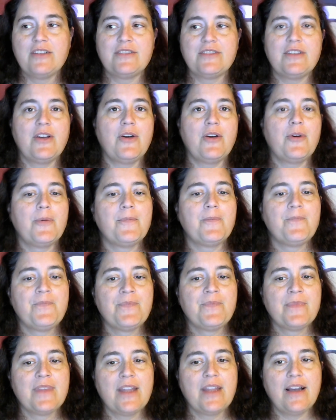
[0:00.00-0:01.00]
So
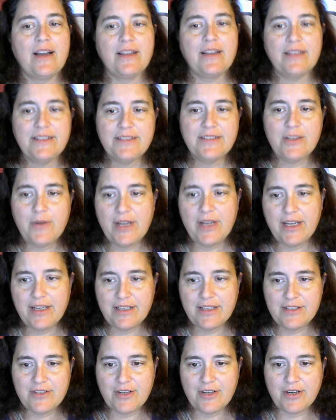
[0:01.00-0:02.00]
let's go
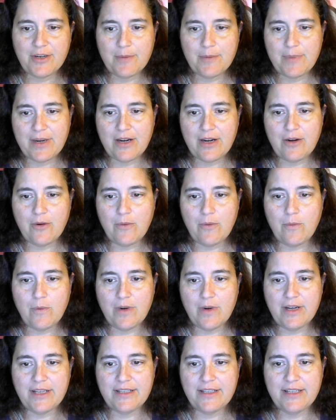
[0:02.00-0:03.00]
ahead and talk about
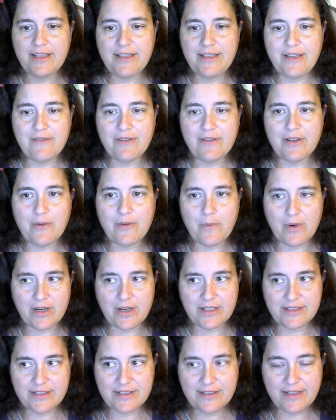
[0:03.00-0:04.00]
what the event
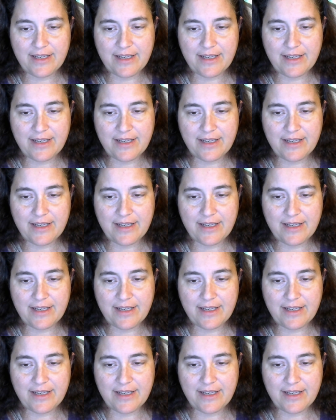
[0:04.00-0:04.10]
was.